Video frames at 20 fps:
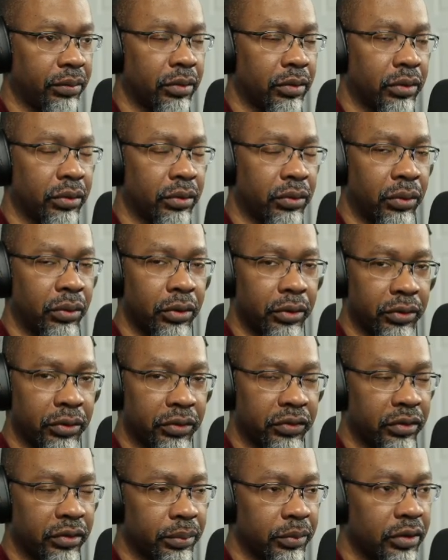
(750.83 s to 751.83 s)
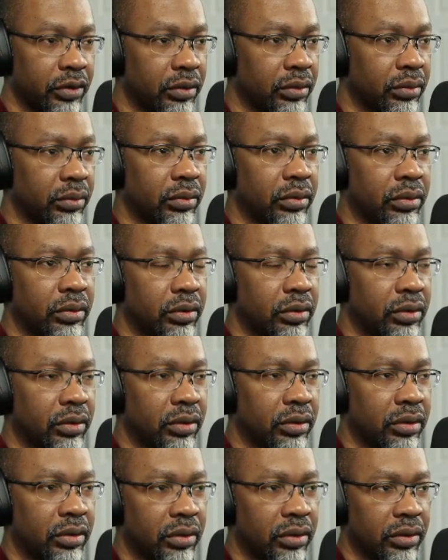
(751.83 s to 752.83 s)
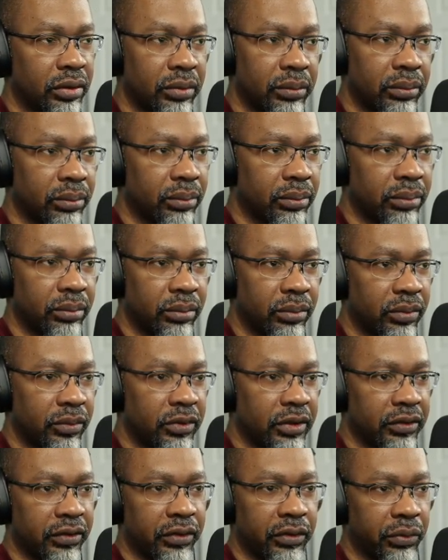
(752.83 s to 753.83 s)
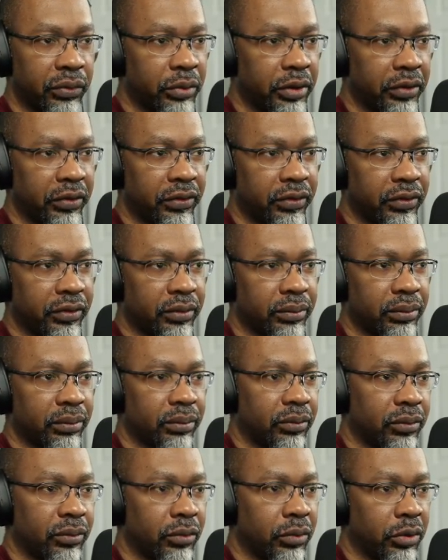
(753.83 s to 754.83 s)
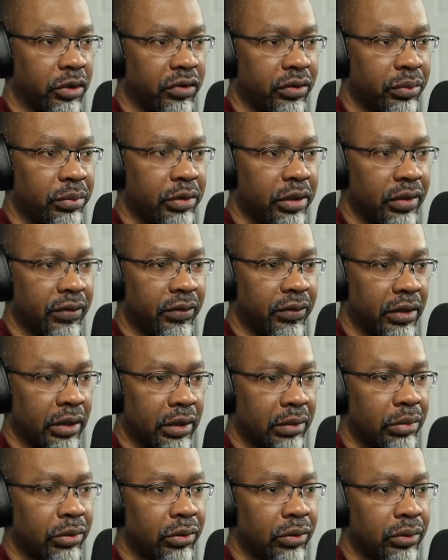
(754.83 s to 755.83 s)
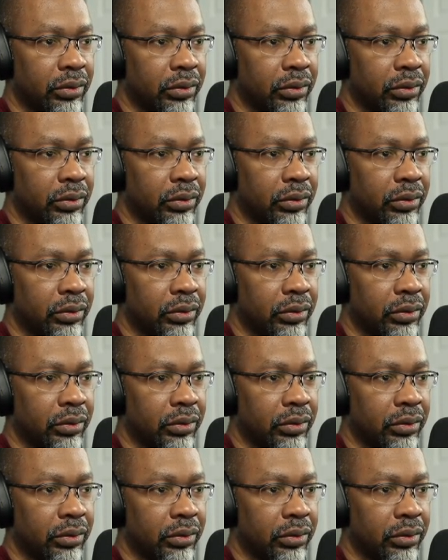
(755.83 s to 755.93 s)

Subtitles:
order something, this is what's going to be available.